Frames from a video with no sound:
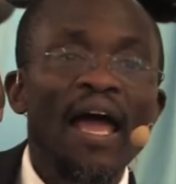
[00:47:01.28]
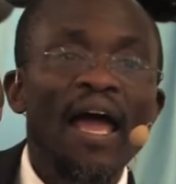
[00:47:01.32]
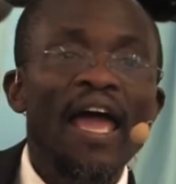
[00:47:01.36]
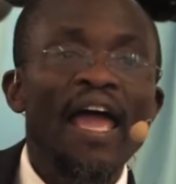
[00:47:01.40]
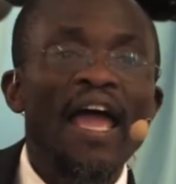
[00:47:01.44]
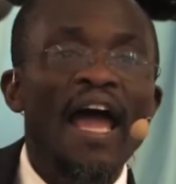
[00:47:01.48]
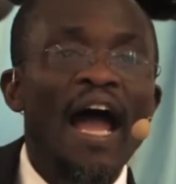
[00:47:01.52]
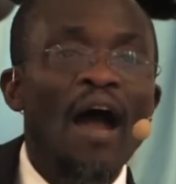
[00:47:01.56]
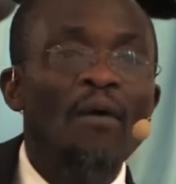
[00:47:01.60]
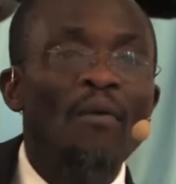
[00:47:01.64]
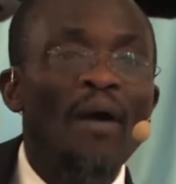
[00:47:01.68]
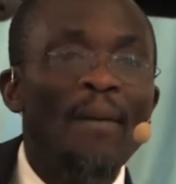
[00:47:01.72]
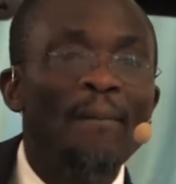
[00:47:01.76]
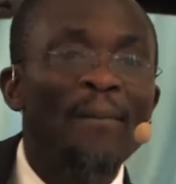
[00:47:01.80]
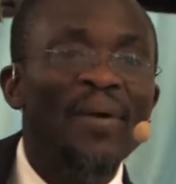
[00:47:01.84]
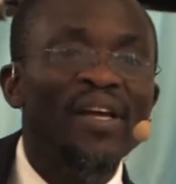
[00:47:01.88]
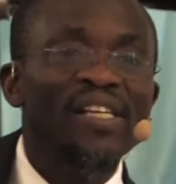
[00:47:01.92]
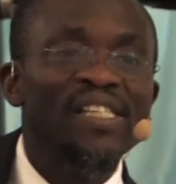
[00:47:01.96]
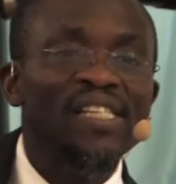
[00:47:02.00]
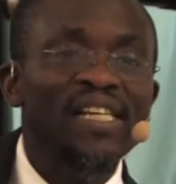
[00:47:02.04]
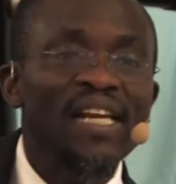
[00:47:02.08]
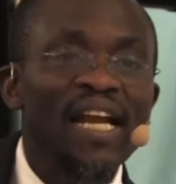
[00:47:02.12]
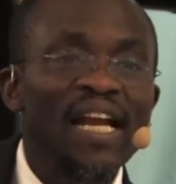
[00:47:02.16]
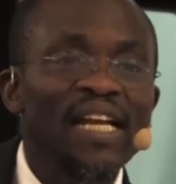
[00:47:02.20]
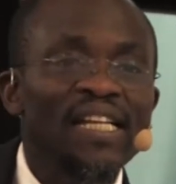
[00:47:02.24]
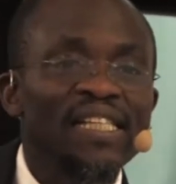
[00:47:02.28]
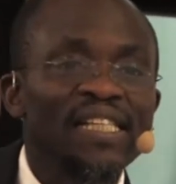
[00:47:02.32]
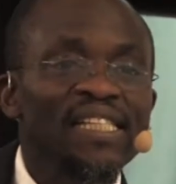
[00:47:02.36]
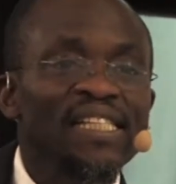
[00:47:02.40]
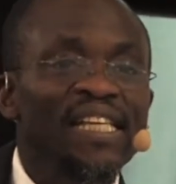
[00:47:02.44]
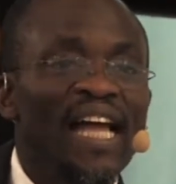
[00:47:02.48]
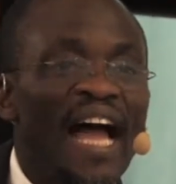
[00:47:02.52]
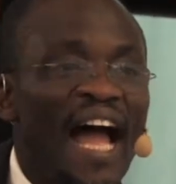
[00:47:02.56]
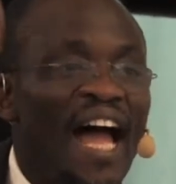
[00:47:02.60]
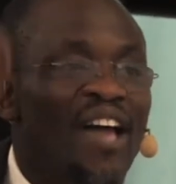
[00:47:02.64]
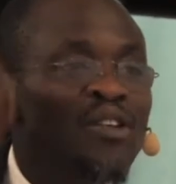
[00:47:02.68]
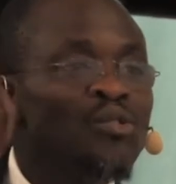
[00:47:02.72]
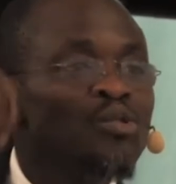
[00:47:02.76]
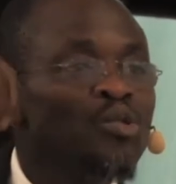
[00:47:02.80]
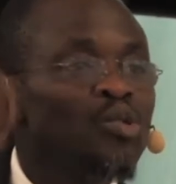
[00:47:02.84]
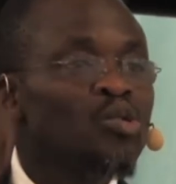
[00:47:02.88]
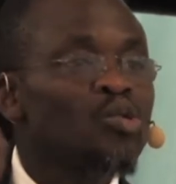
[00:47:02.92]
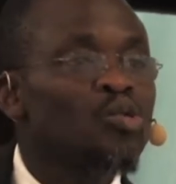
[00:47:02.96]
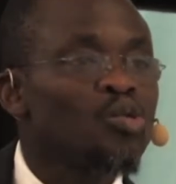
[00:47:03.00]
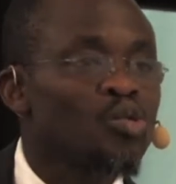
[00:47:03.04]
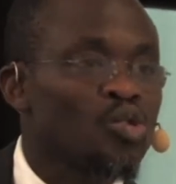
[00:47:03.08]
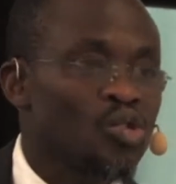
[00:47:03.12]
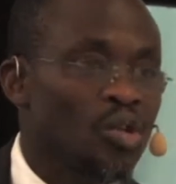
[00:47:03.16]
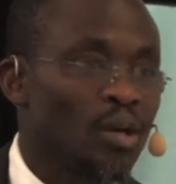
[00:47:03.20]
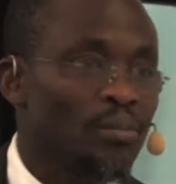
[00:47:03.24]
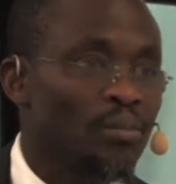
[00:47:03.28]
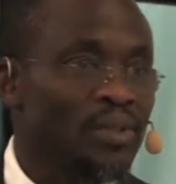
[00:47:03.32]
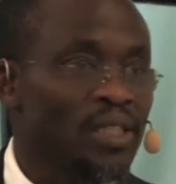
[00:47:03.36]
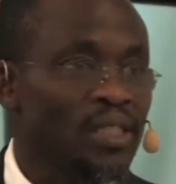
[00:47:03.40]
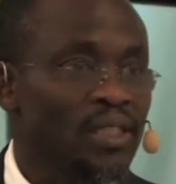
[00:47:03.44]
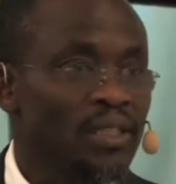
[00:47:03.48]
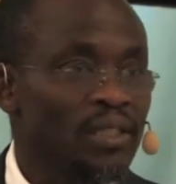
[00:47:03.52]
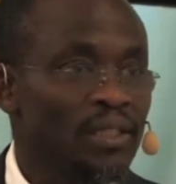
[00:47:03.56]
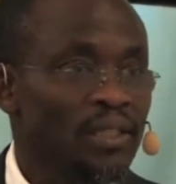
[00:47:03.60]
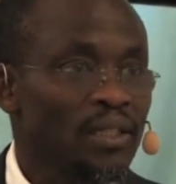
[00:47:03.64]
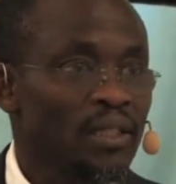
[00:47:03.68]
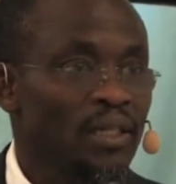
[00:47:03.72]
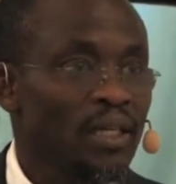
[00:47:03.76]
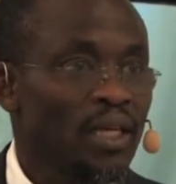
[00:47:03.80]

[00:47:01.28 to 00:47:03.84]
and our personality are used to something.